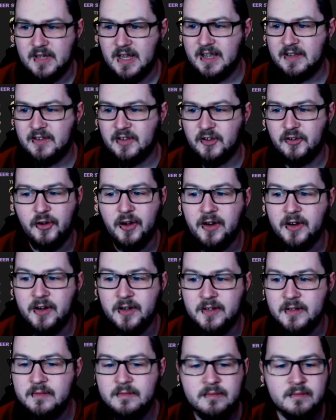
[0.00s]
is a
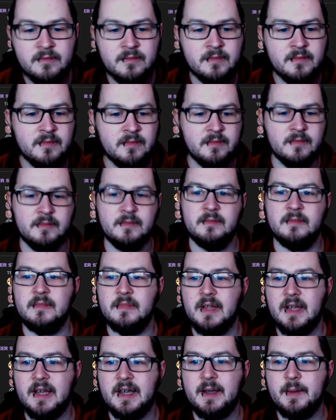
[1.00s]
striker.
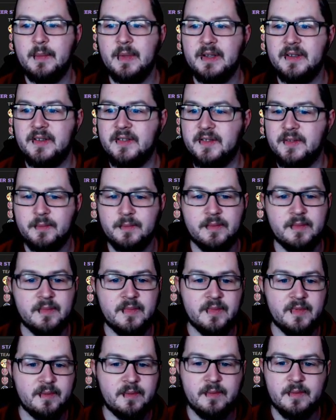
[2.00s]
It's
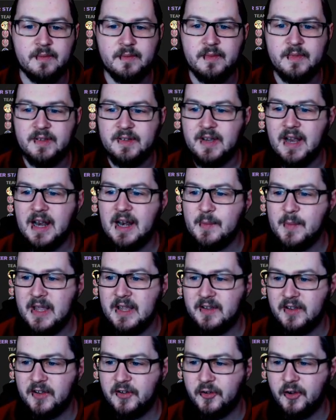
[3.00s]
telling me
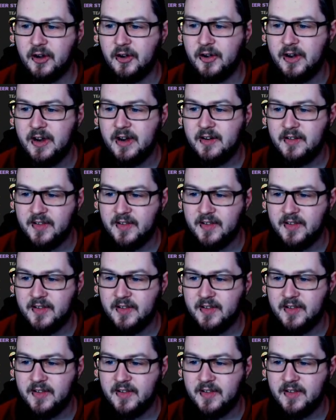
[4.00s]
he's a striker here.